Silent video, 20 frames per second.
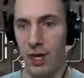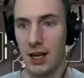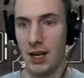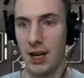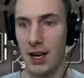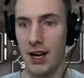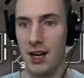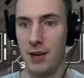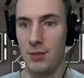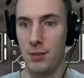
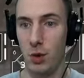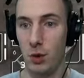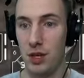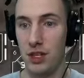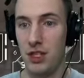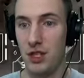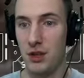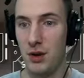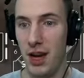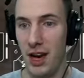I am going
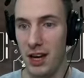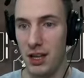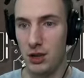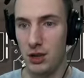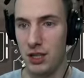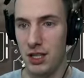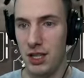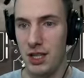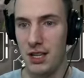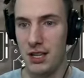to
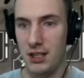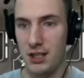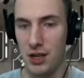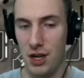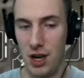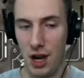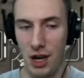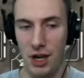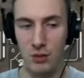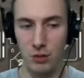actually
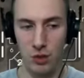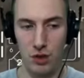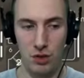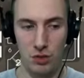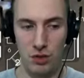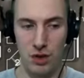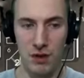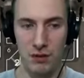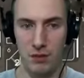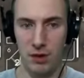not
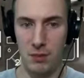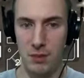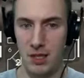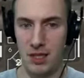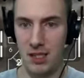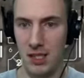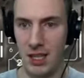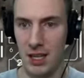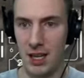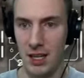retreat from
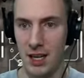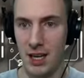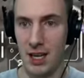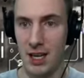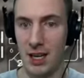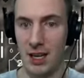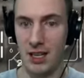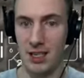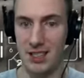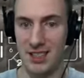this lane,
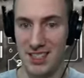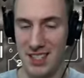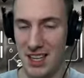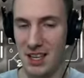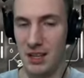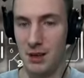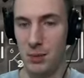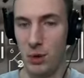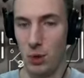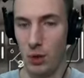and
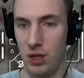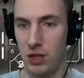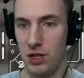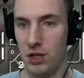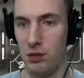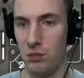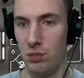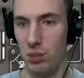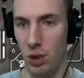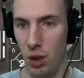instead I'm going
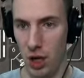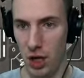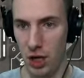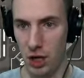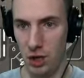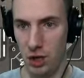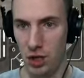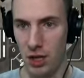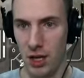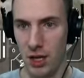to
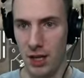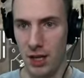push.